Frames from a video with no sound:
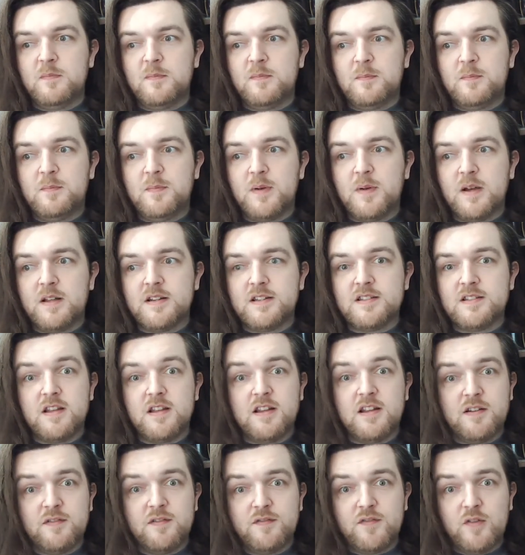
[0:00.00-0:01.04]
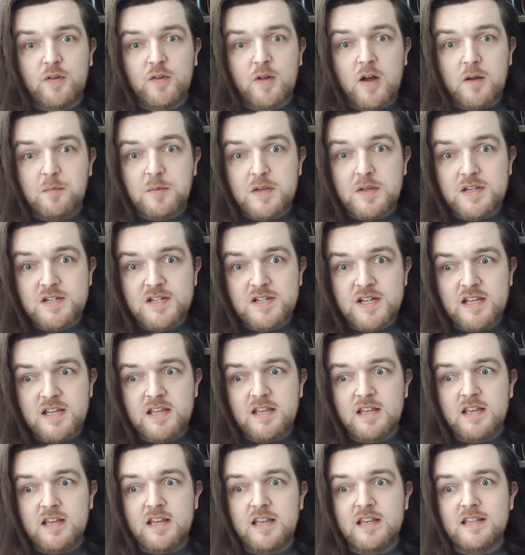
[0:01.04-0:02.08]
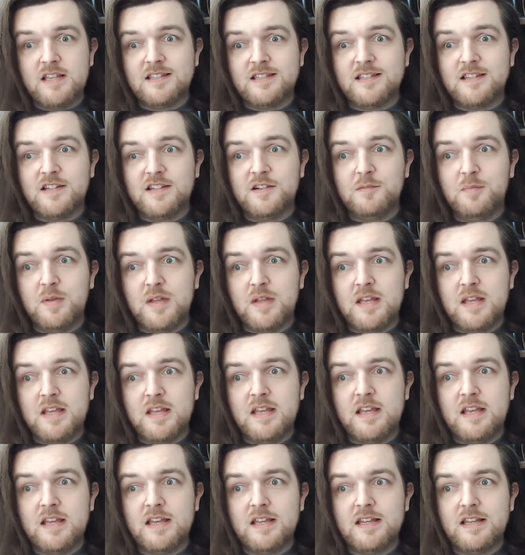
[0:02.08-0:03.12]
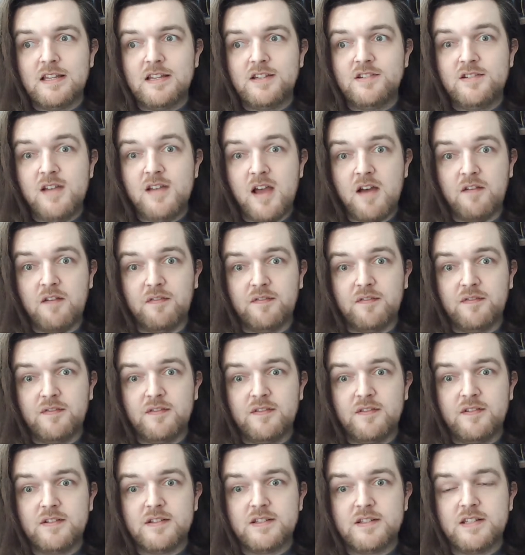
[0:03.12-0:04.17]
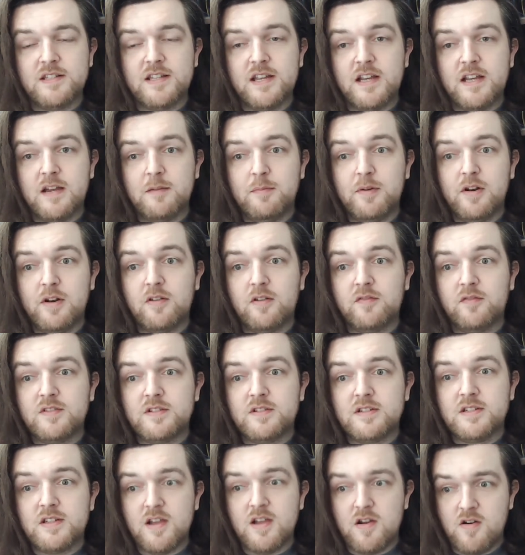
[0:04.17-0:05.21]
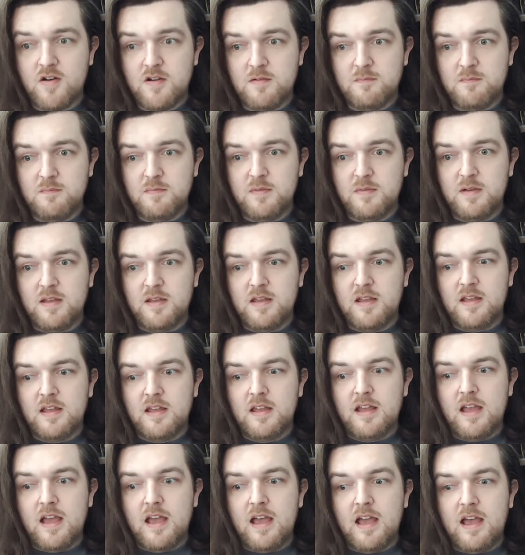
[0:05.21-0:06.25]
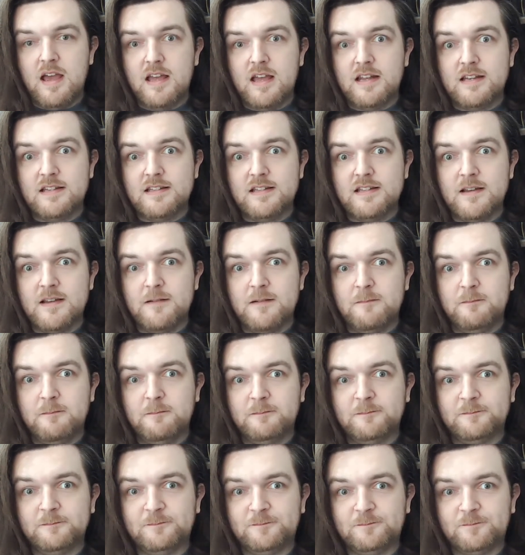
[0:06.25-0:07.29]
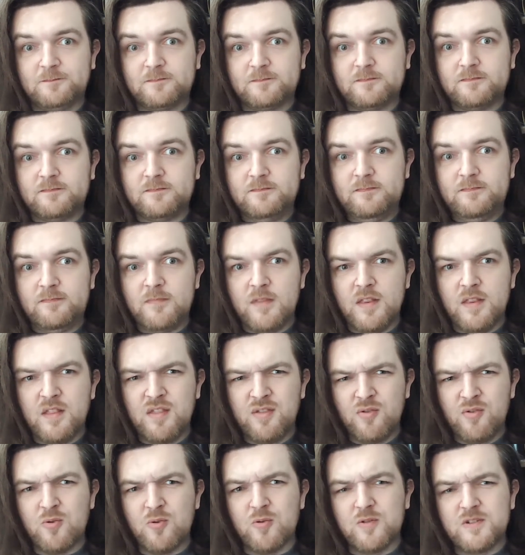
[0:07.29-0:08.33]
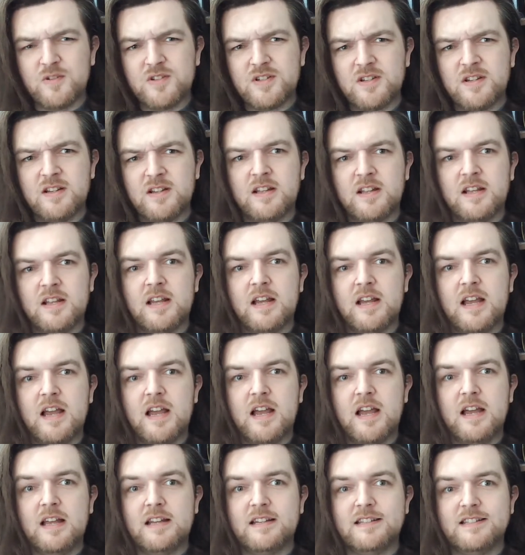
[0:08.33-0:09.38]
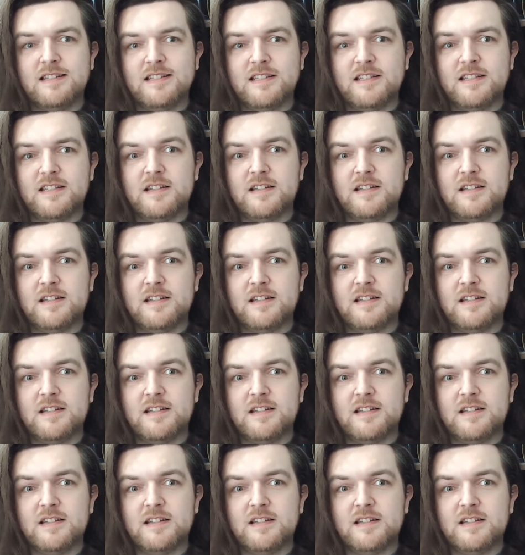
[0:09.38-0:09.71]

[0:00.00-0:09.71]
But designing a full RPG is going to be tough. It's going to take up a lot of time and thought and